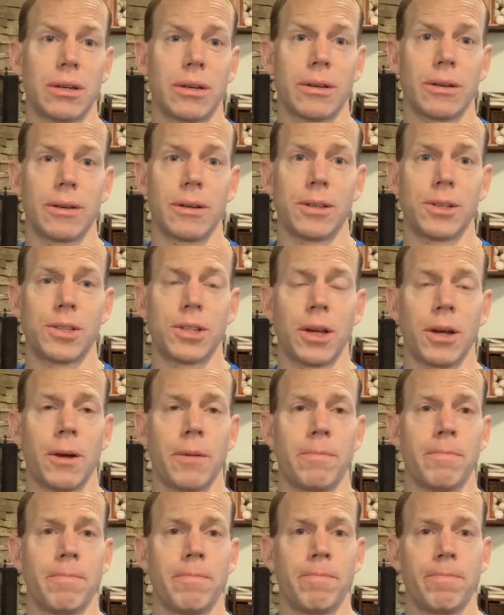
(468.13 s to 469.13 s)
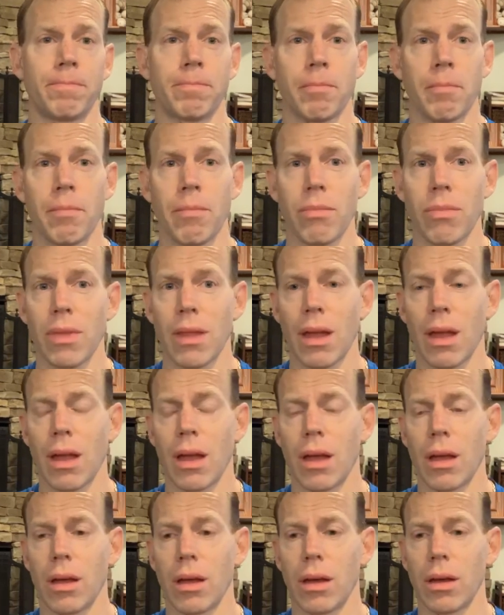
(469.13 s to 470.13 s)
some
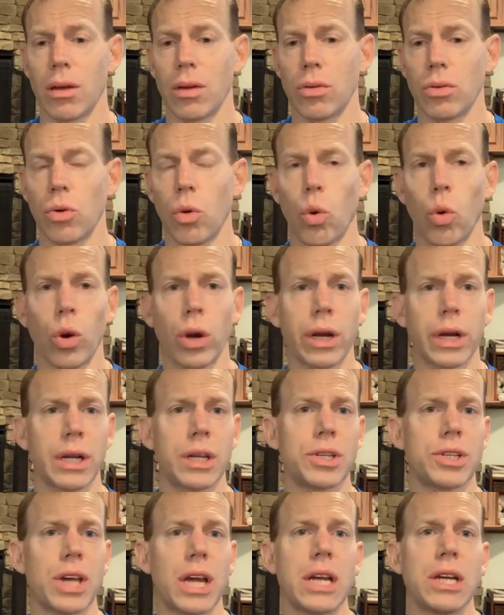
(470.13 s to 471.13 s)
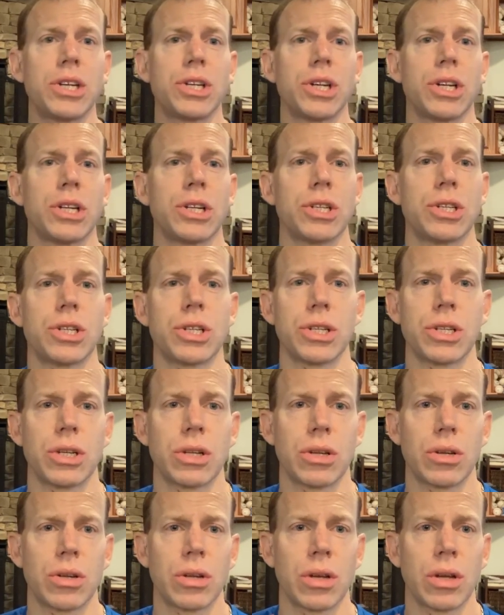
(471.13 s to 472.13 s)
organizations
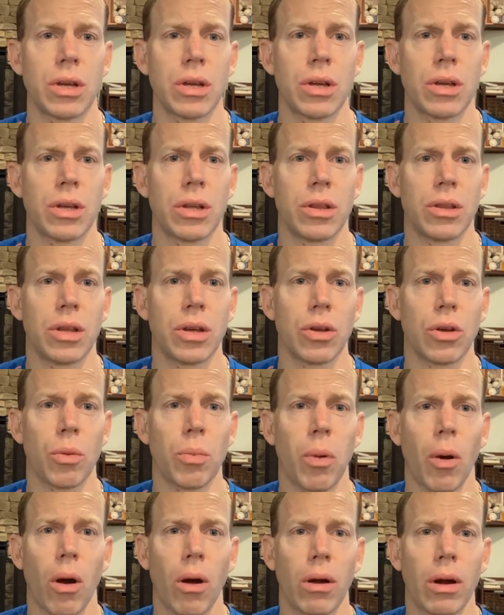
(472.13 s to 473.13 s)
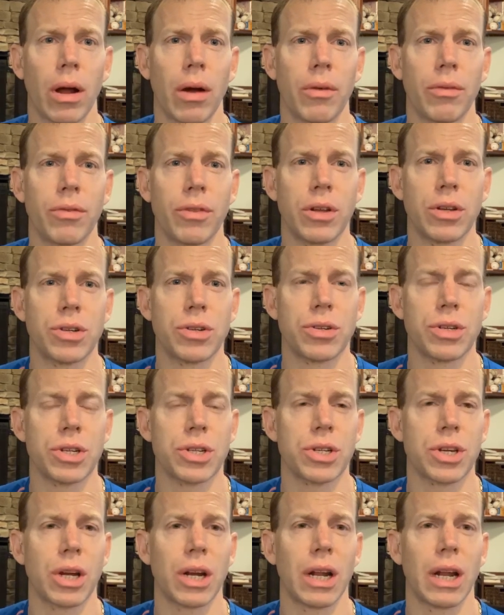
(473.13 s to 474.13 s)
that you're part of that you're
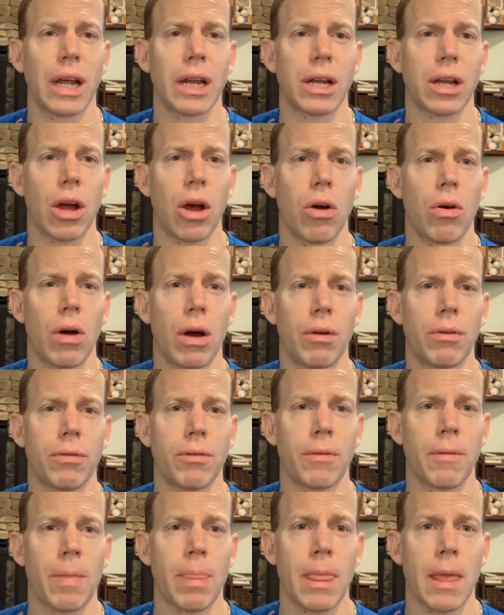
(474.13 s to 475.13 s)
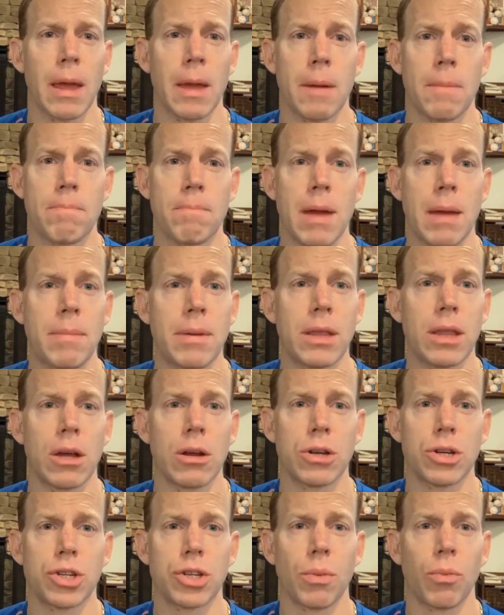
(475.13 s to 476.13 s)
just going to let go of. Maybe
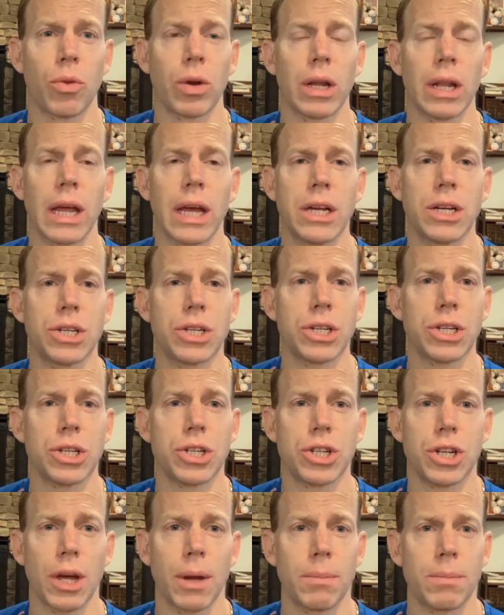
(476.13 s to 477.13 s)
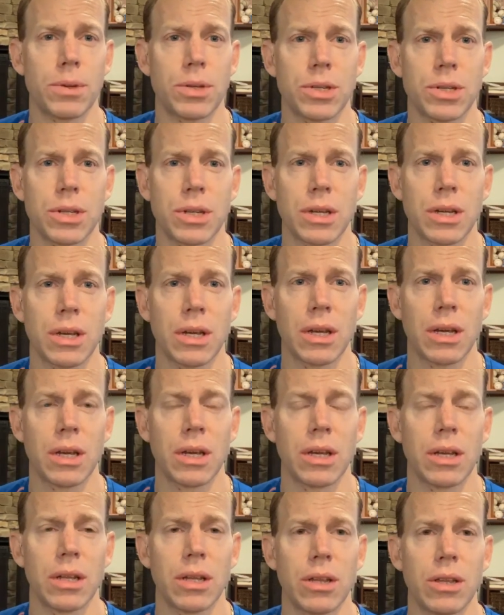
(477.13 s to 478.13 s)
there's some relationships
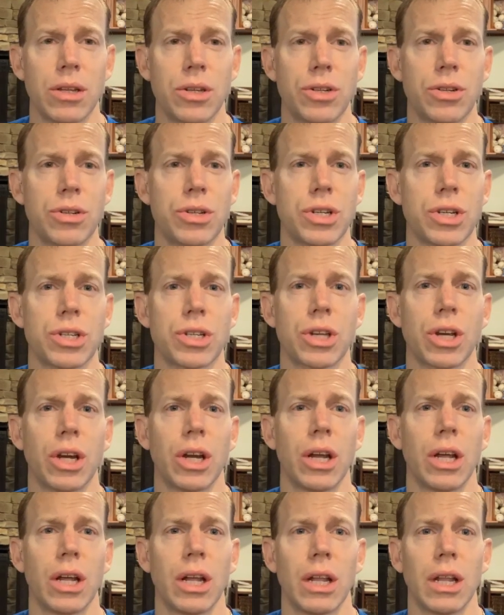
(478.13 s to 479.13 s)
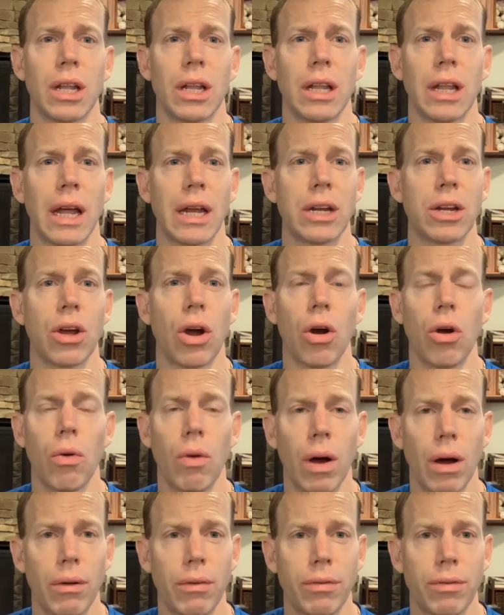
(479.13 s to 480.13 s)
that you're just going to let go
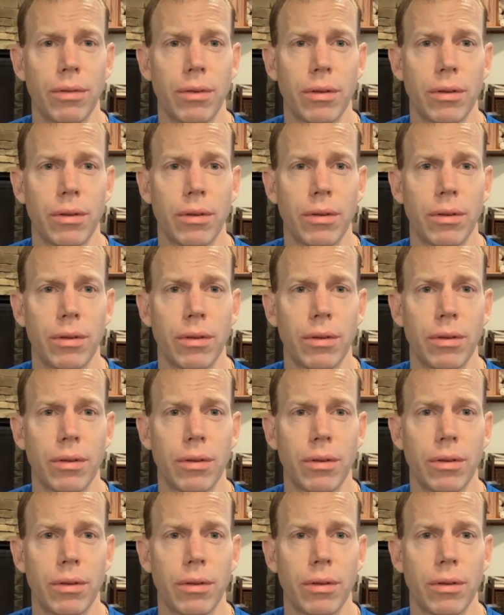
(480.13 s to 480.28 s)
of,